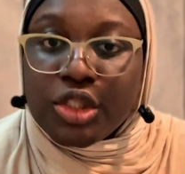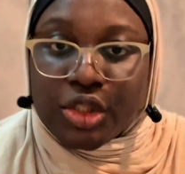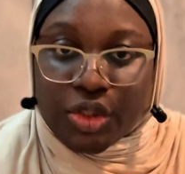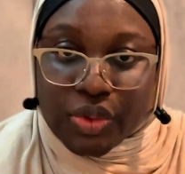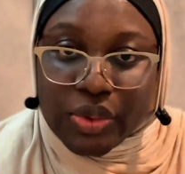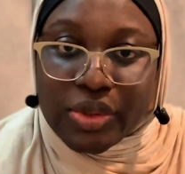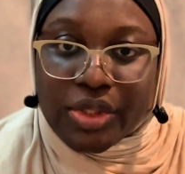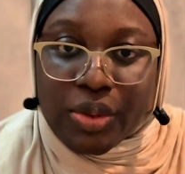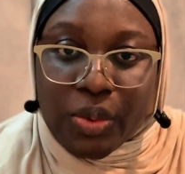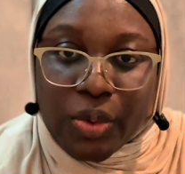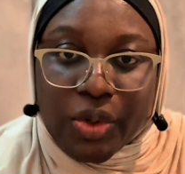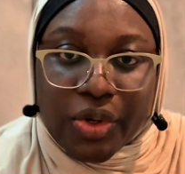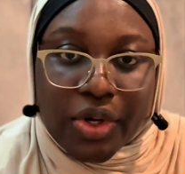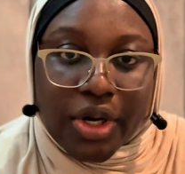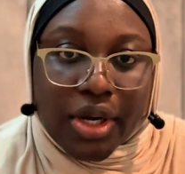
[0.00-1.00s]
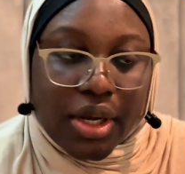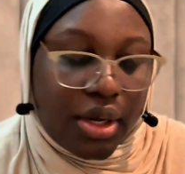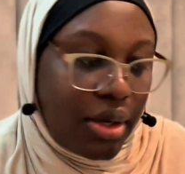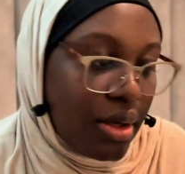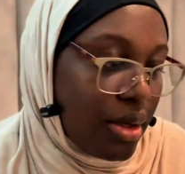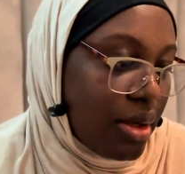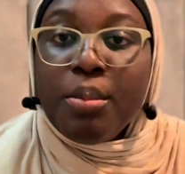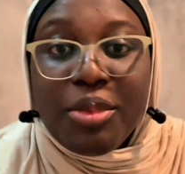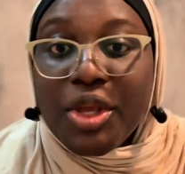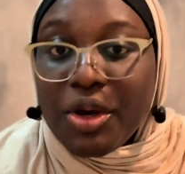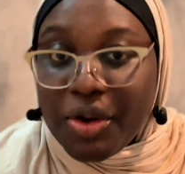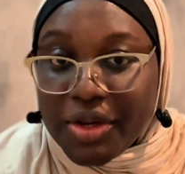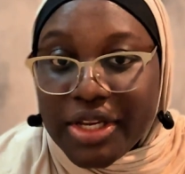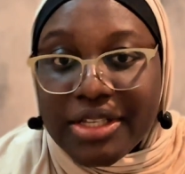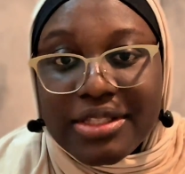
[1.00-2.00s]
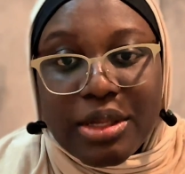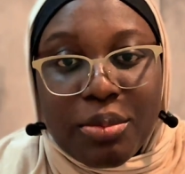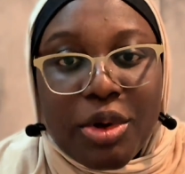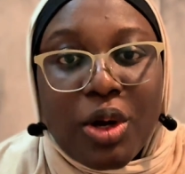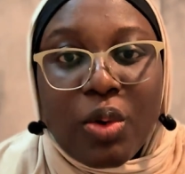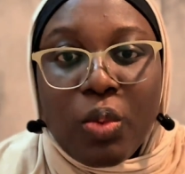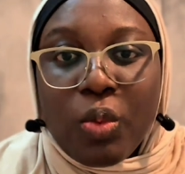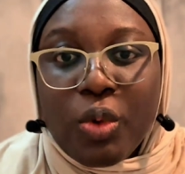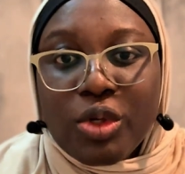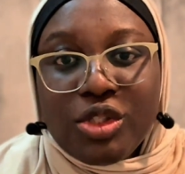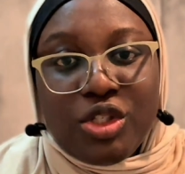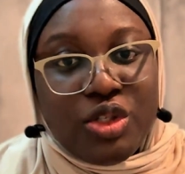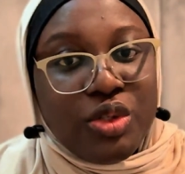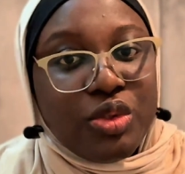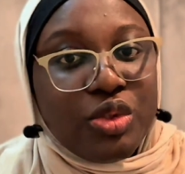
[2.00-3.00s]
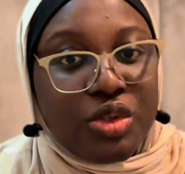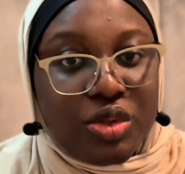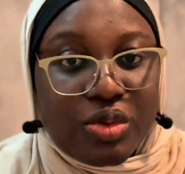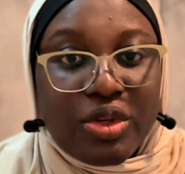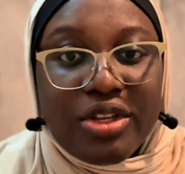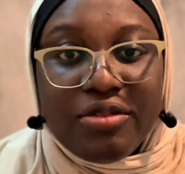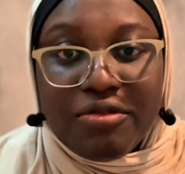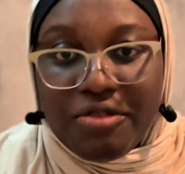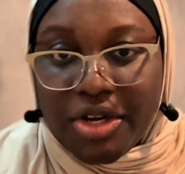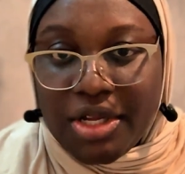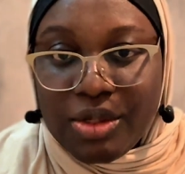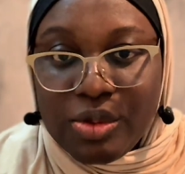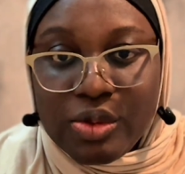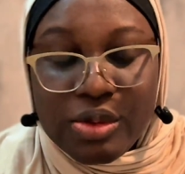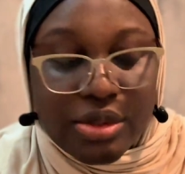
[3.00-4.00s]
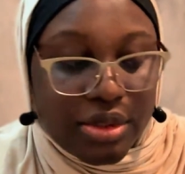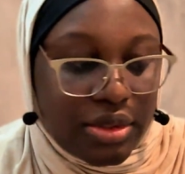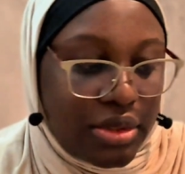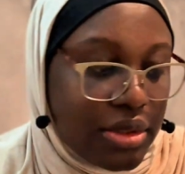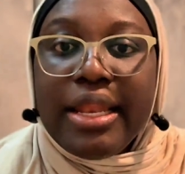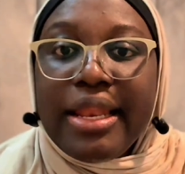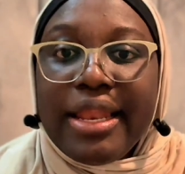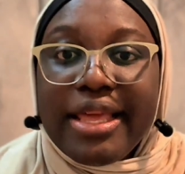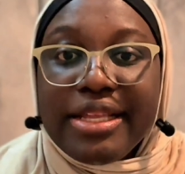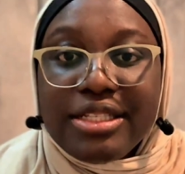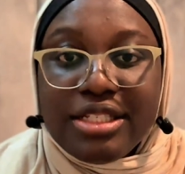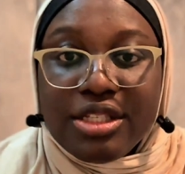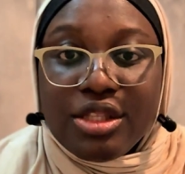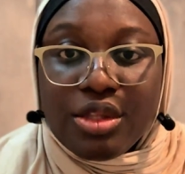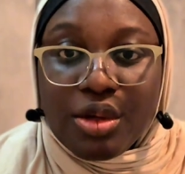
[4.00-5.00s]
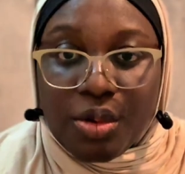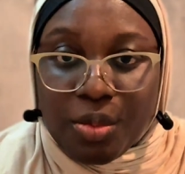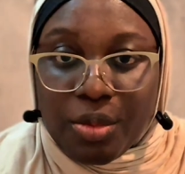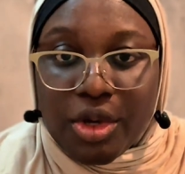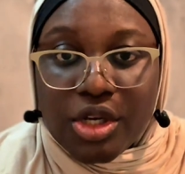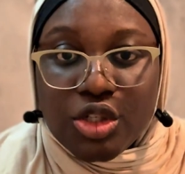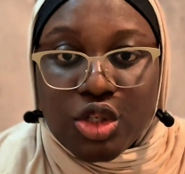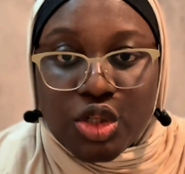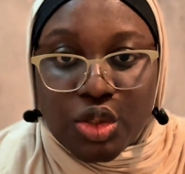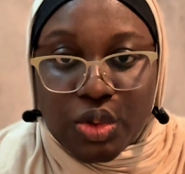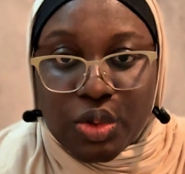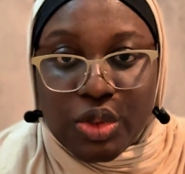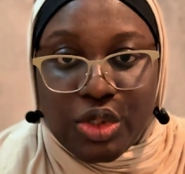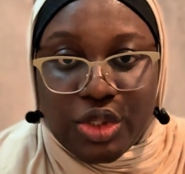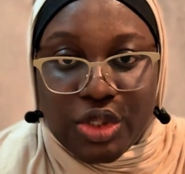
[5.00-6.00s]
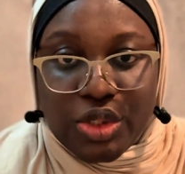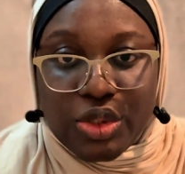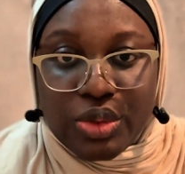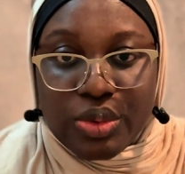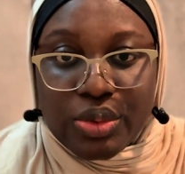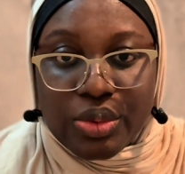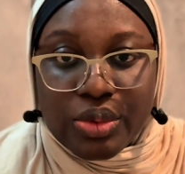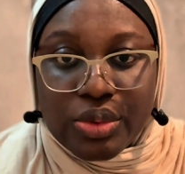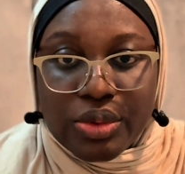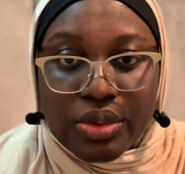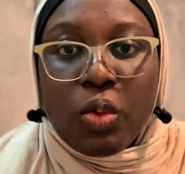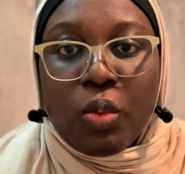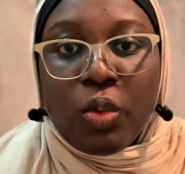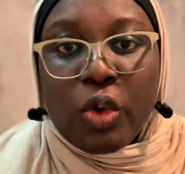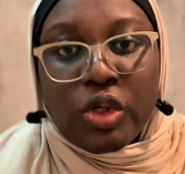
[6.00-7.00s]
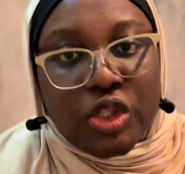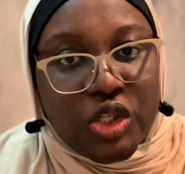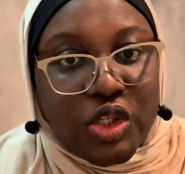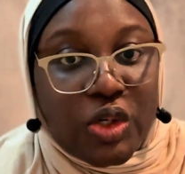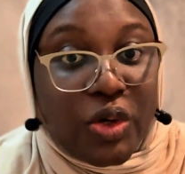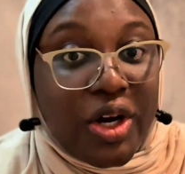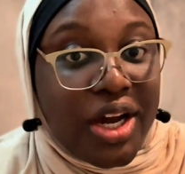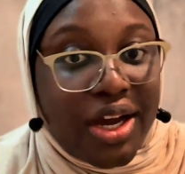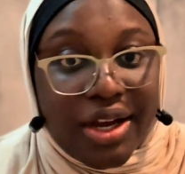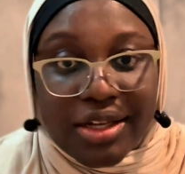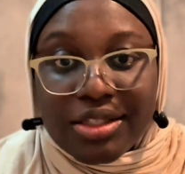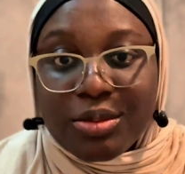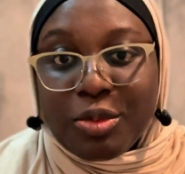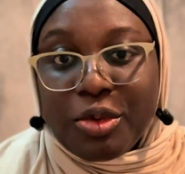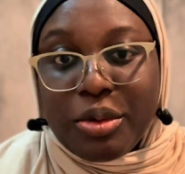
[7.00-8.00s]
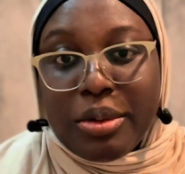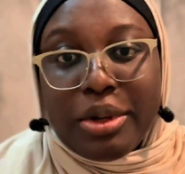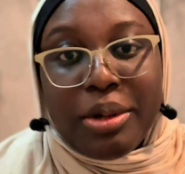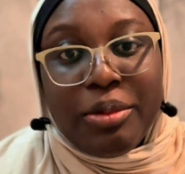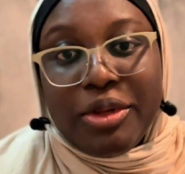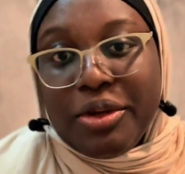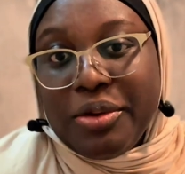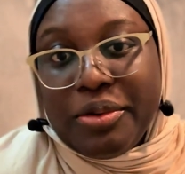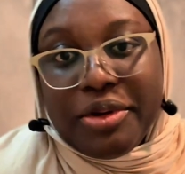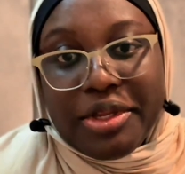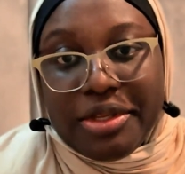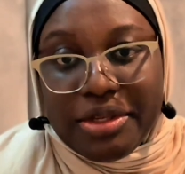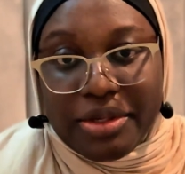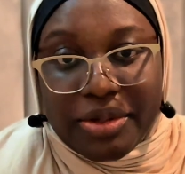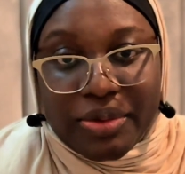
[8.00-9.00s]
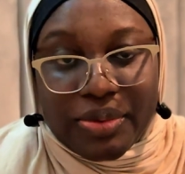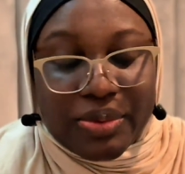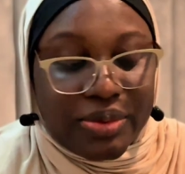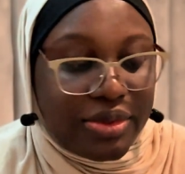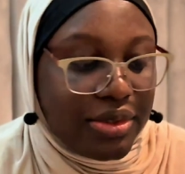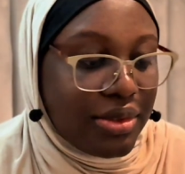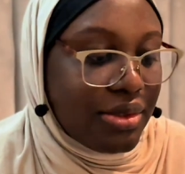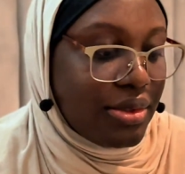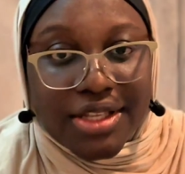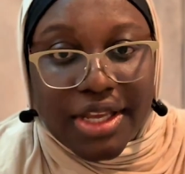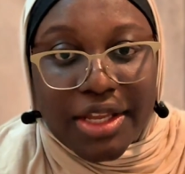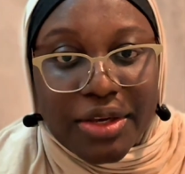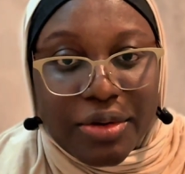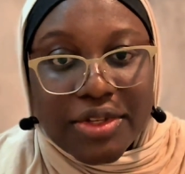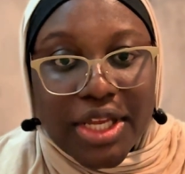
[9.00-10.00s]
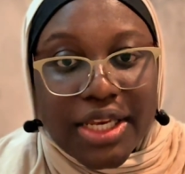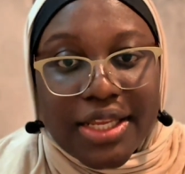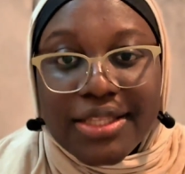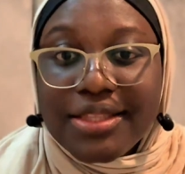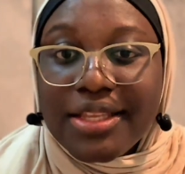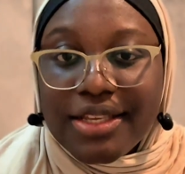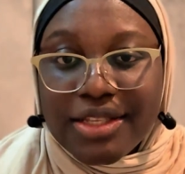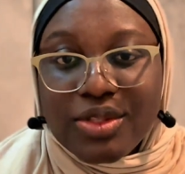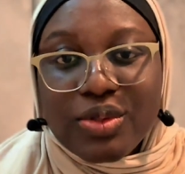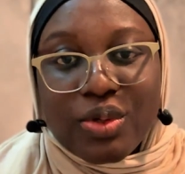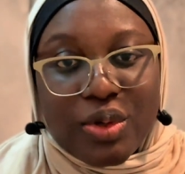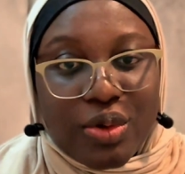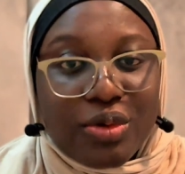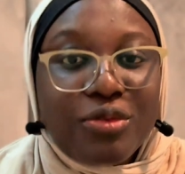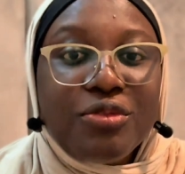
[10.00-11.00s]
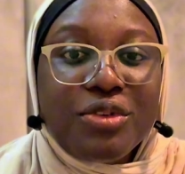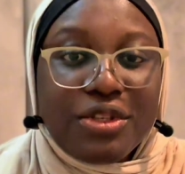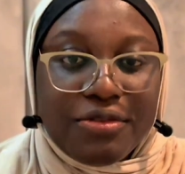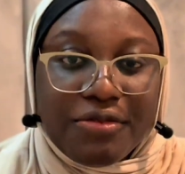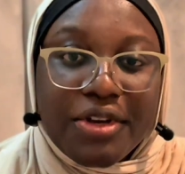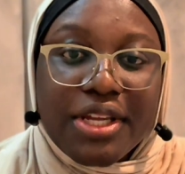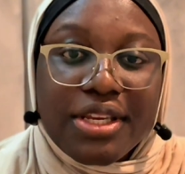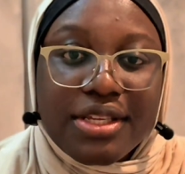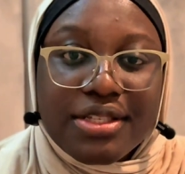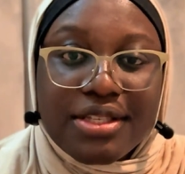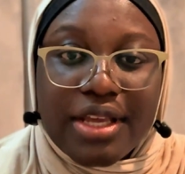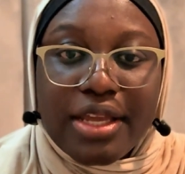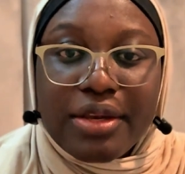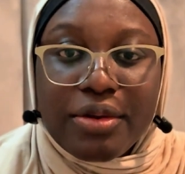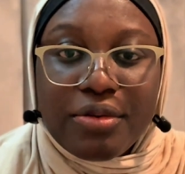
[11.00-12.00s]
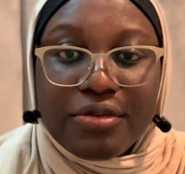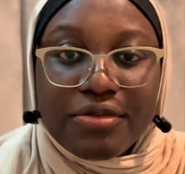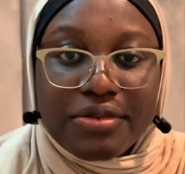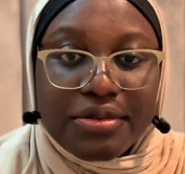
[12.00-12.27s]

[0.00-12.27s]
Do the work. Be honest about what you truly value. Let the number show you what your heart probably already knows. Sign up. And then take it to God for the final sign off.